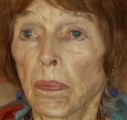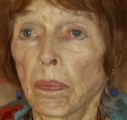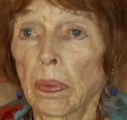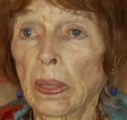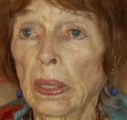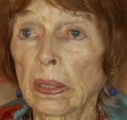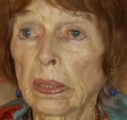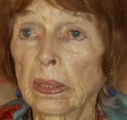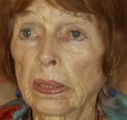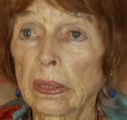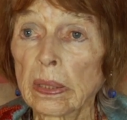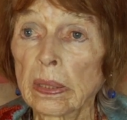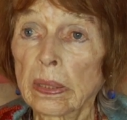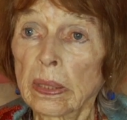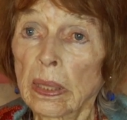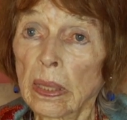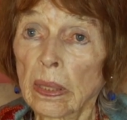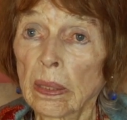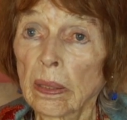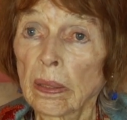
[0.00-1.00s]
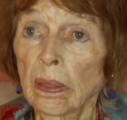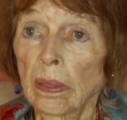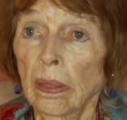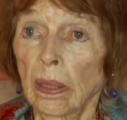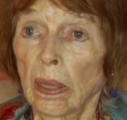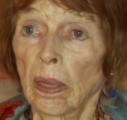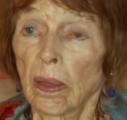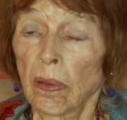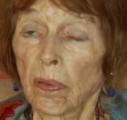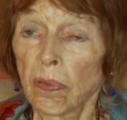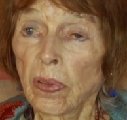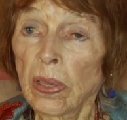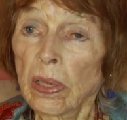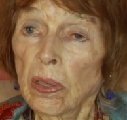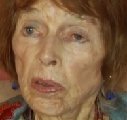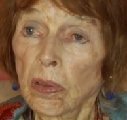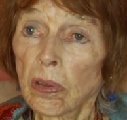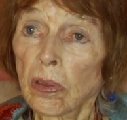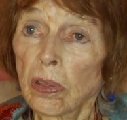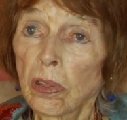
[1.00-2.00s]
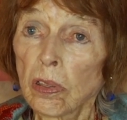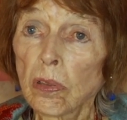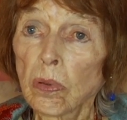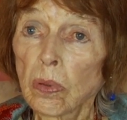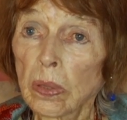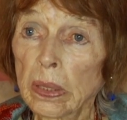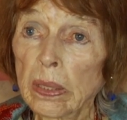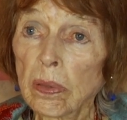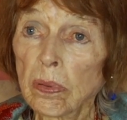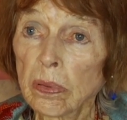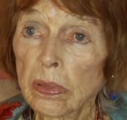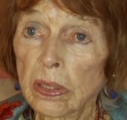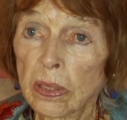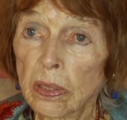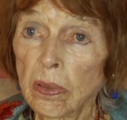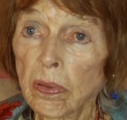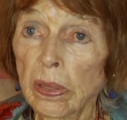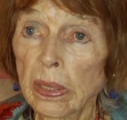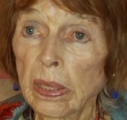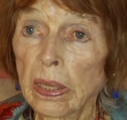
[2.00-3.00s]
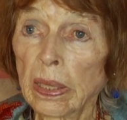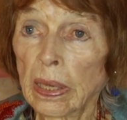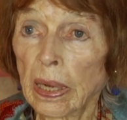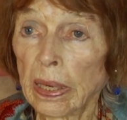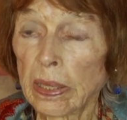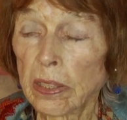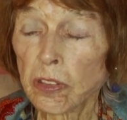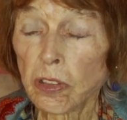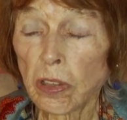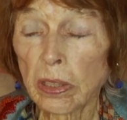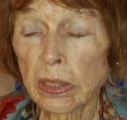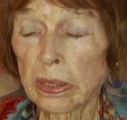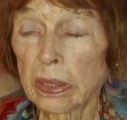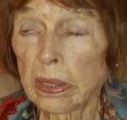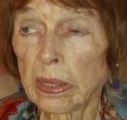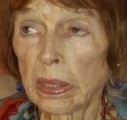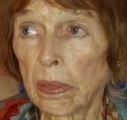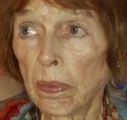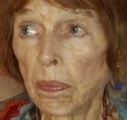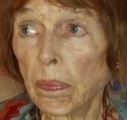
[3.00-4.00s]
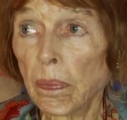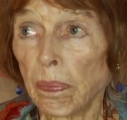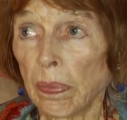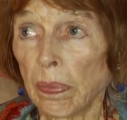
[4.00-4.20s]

But she said Vidor knew what he was doing, and I trusted him.